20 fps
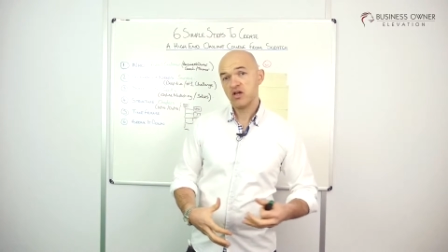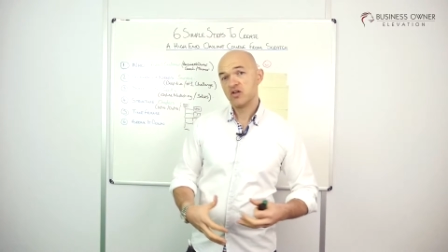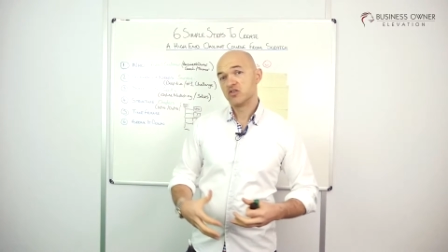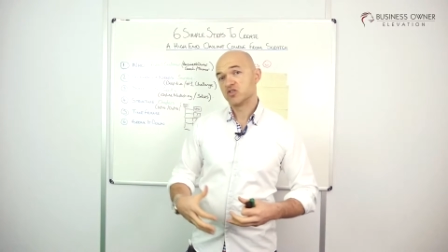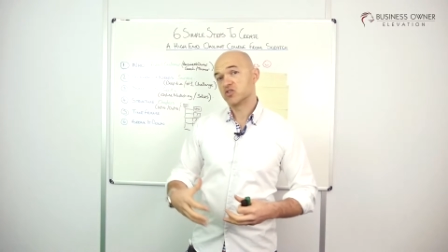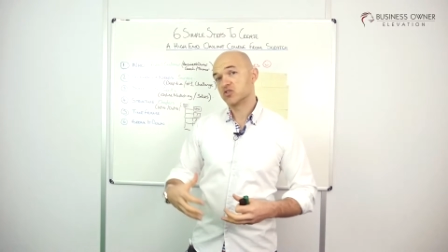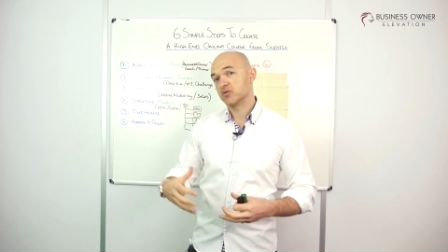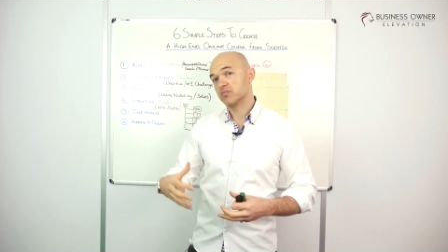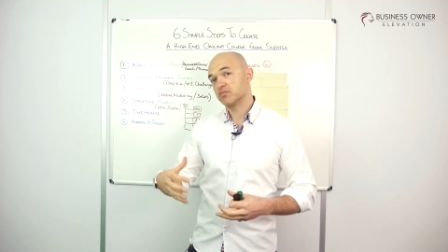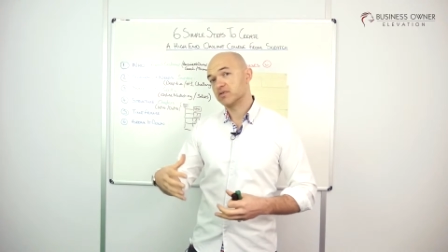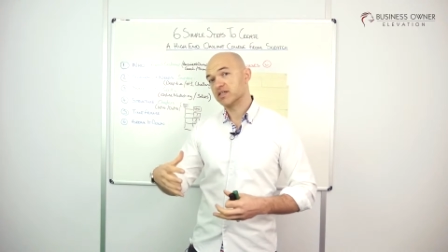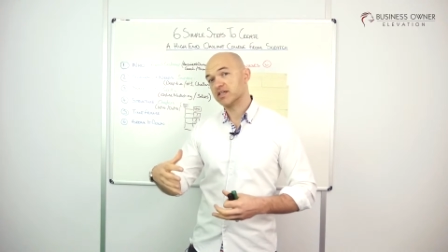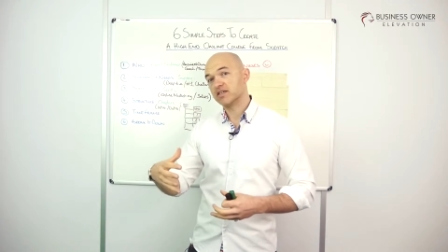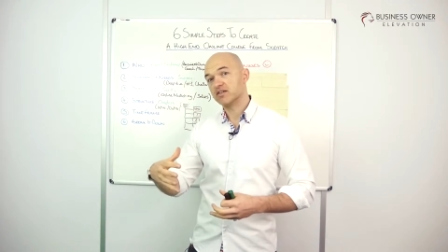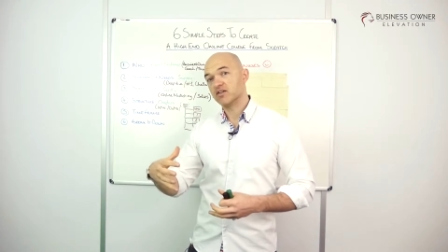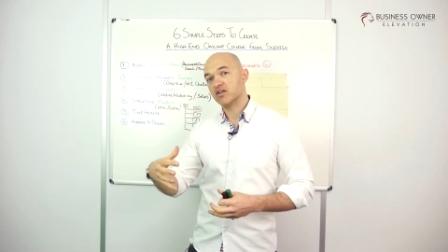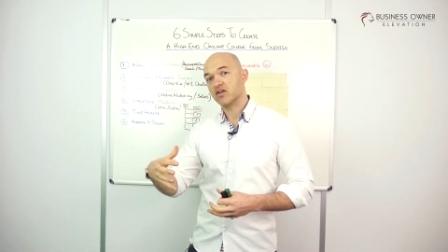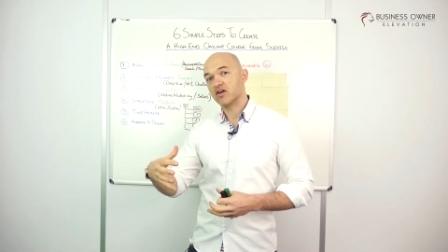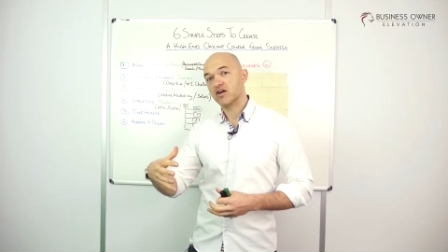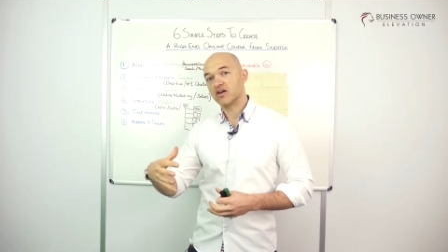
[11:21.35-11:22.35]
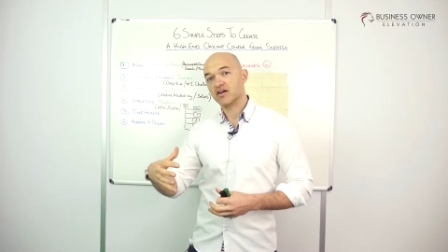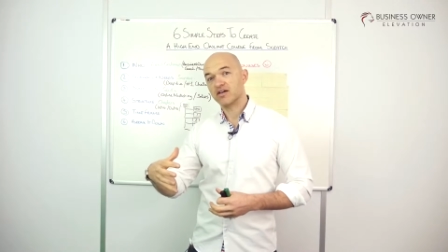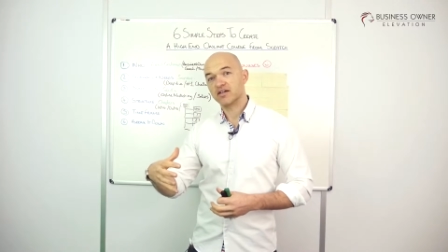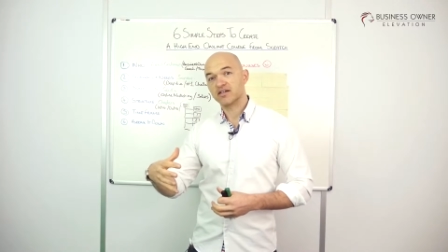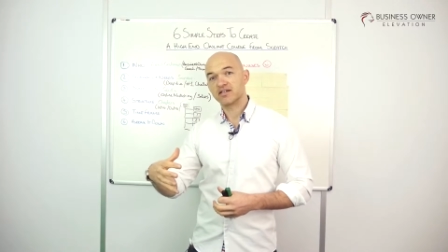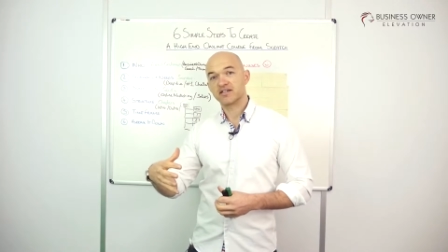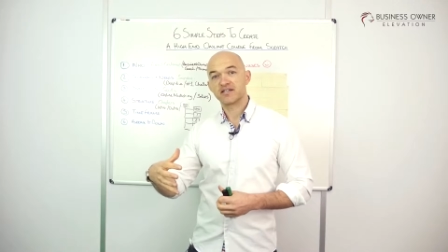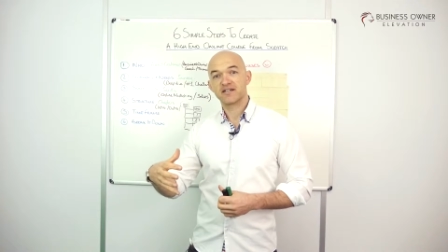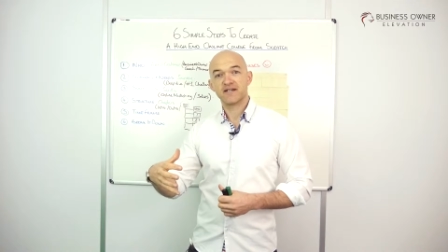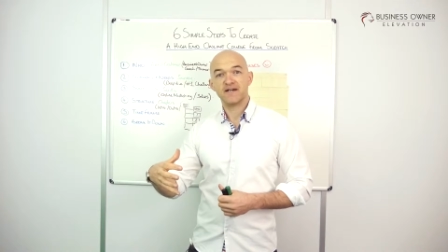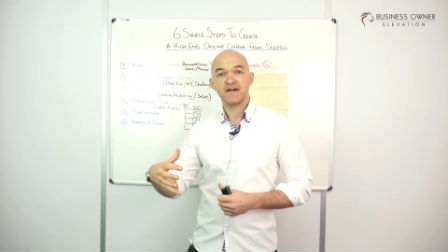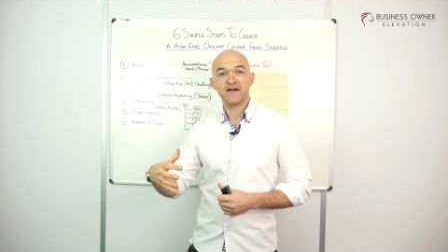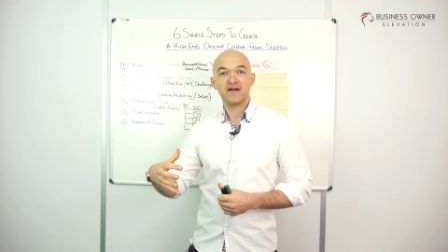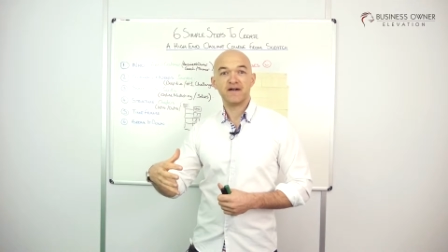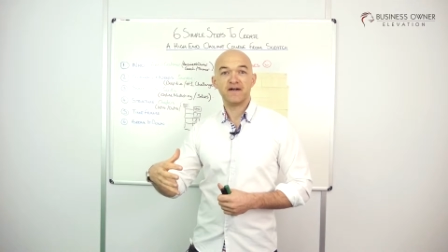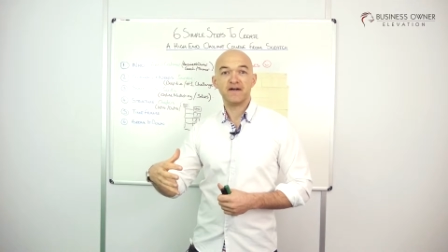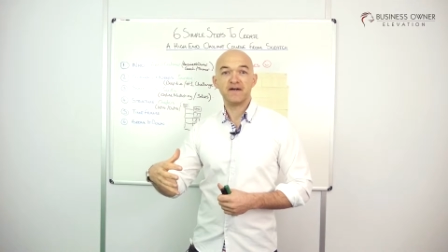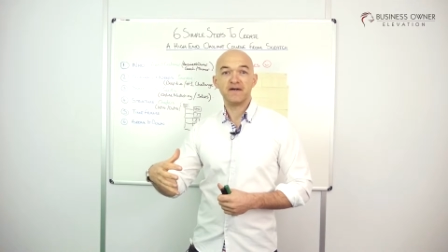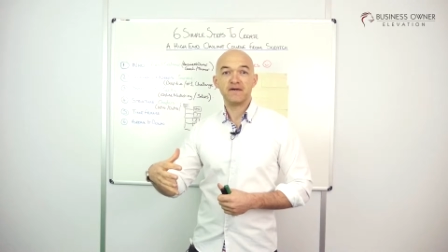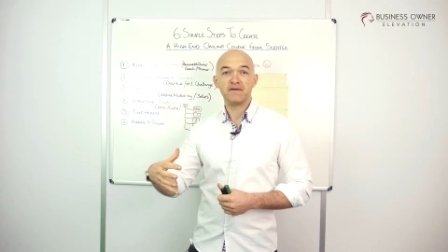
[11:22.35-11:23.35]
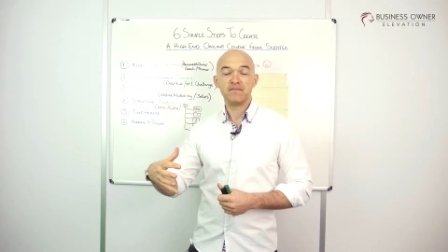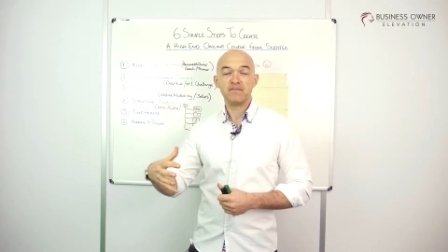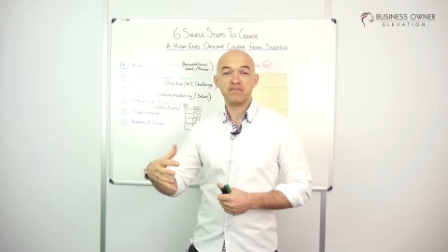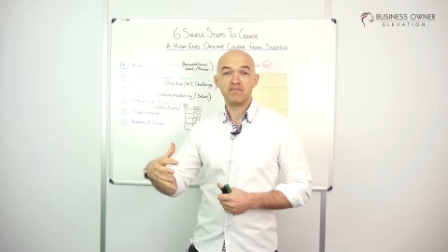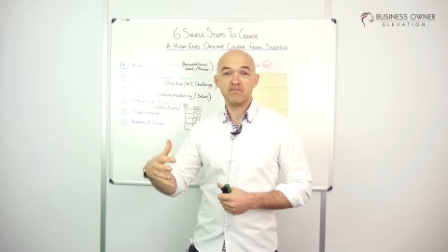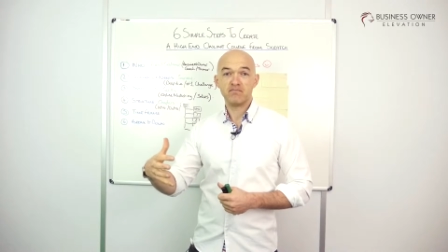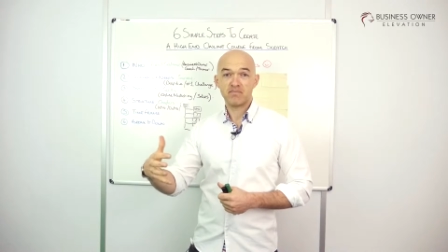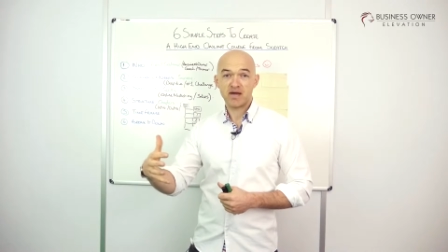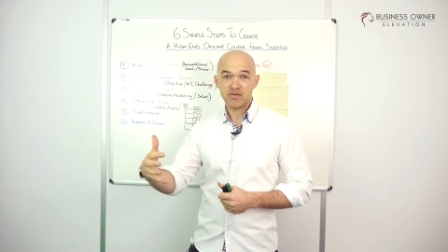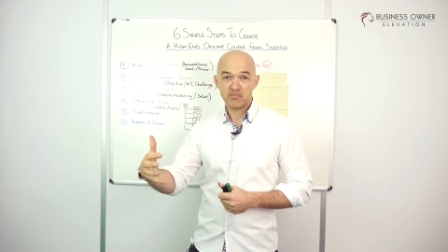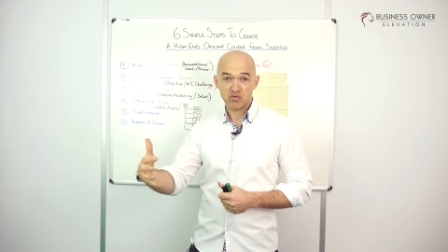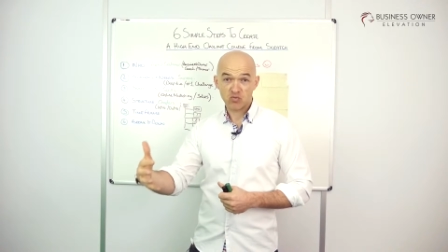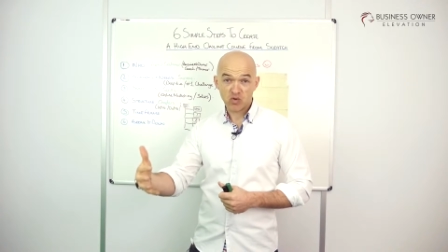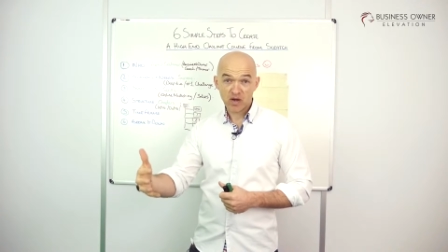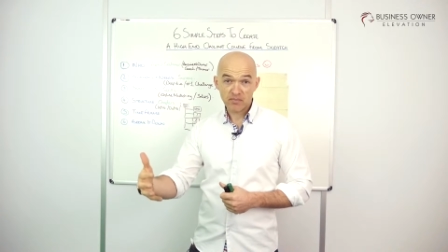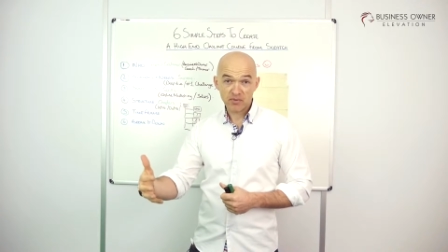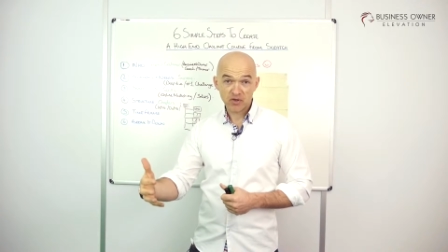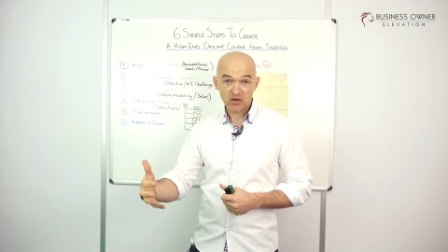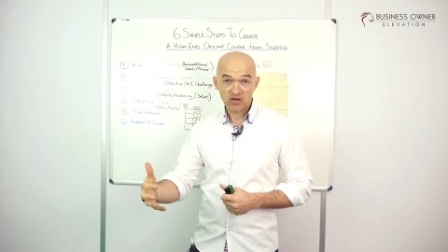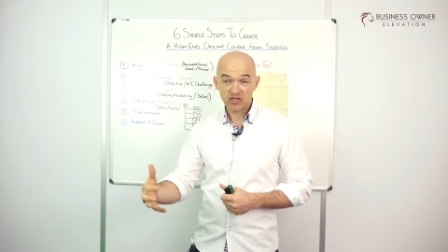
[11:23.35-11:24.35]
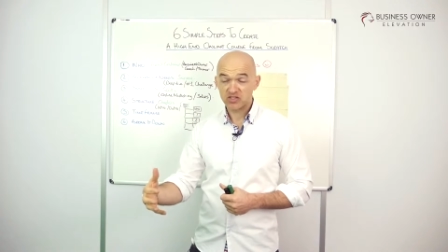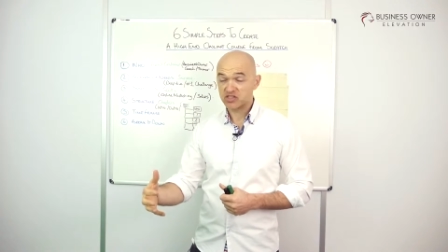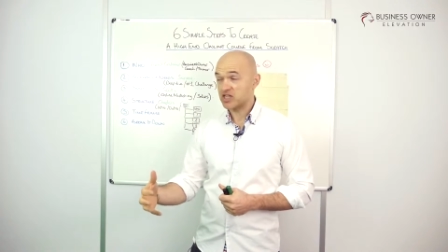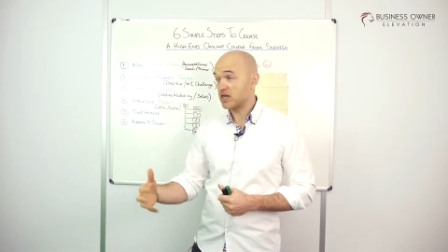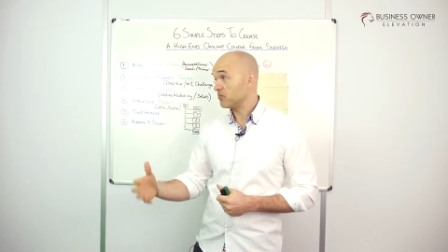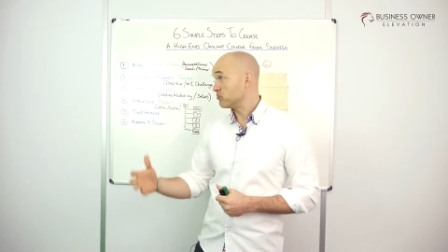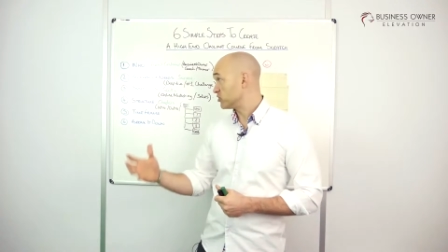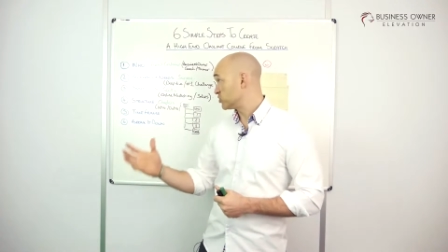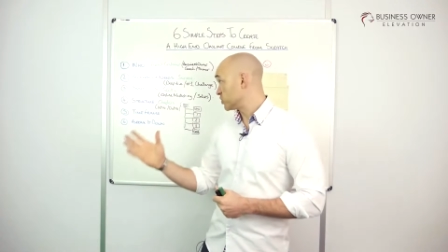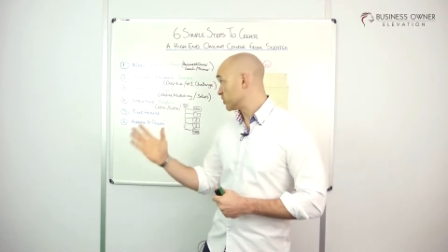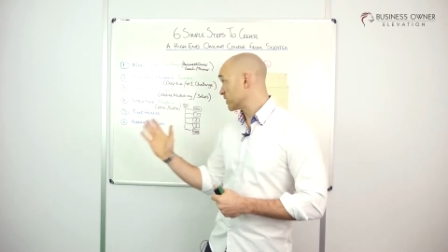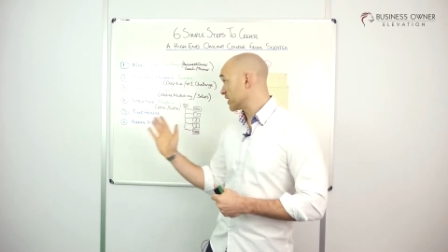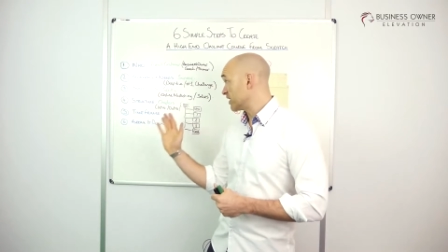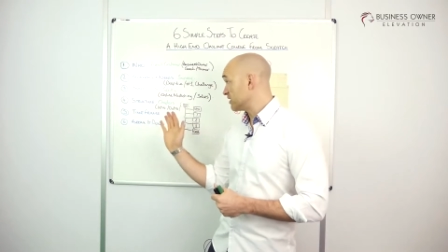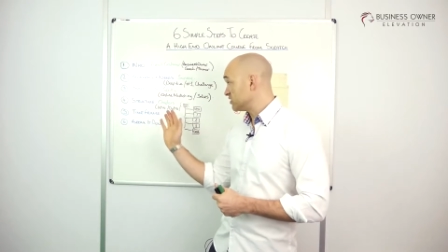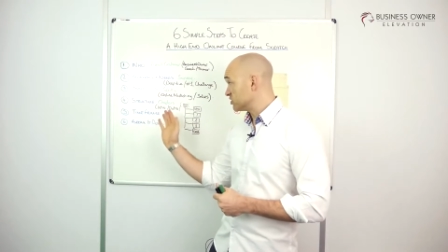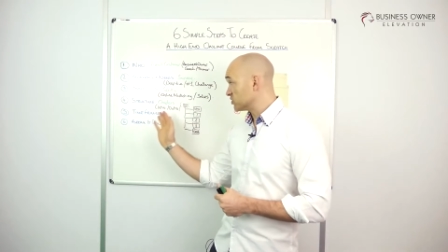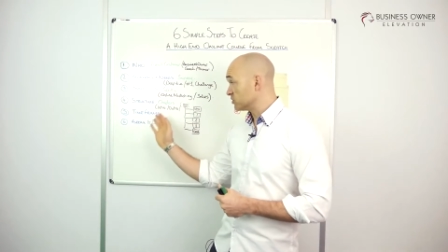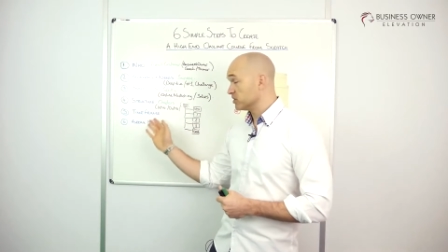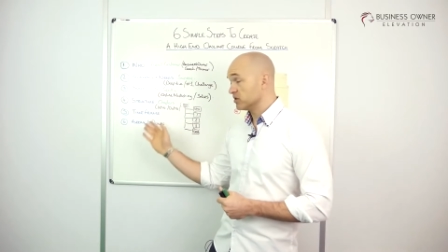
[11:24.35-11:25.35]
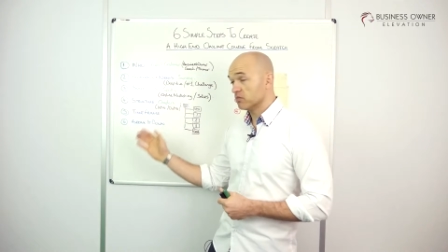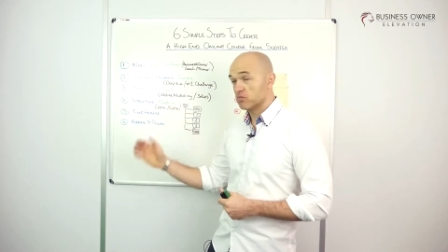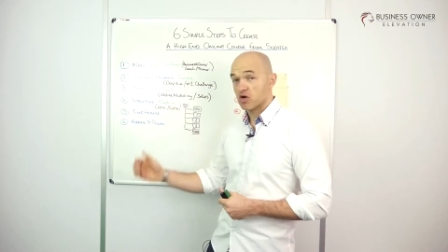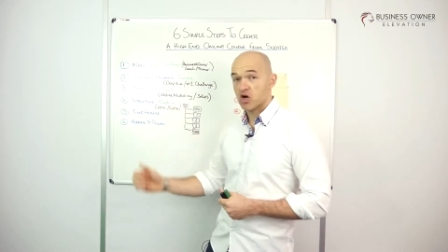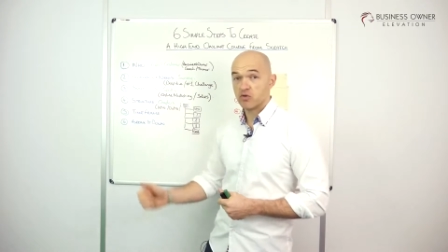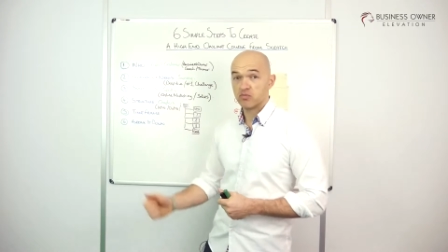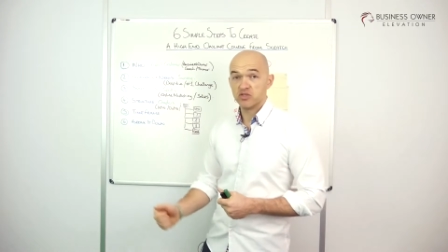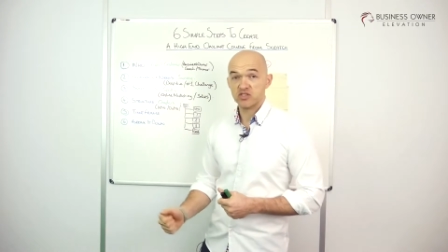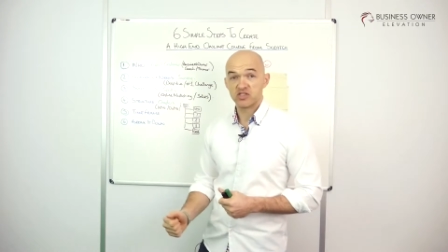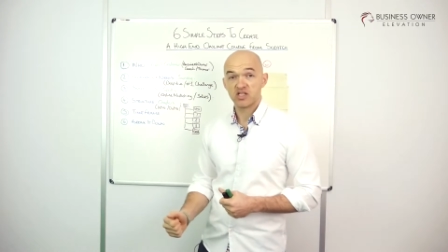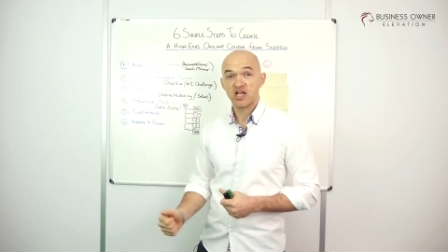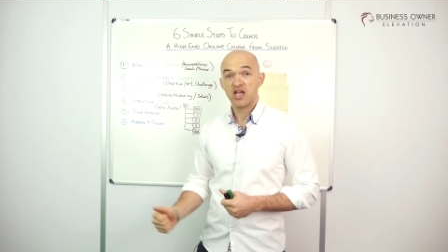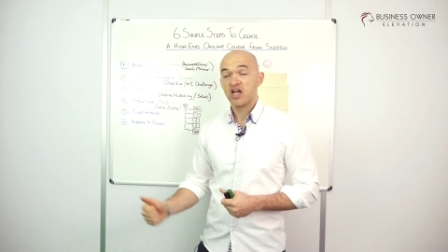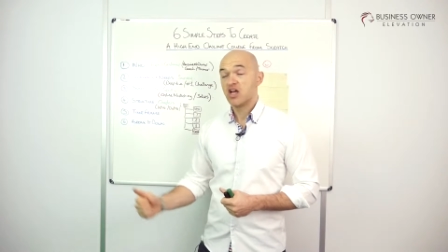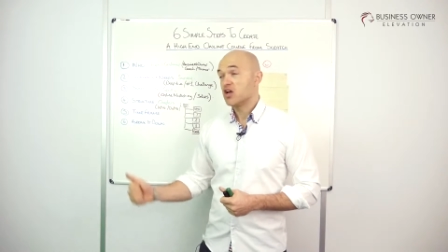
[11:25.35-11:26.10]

something like maybe Webinar Jam, which we'll get into in a moment.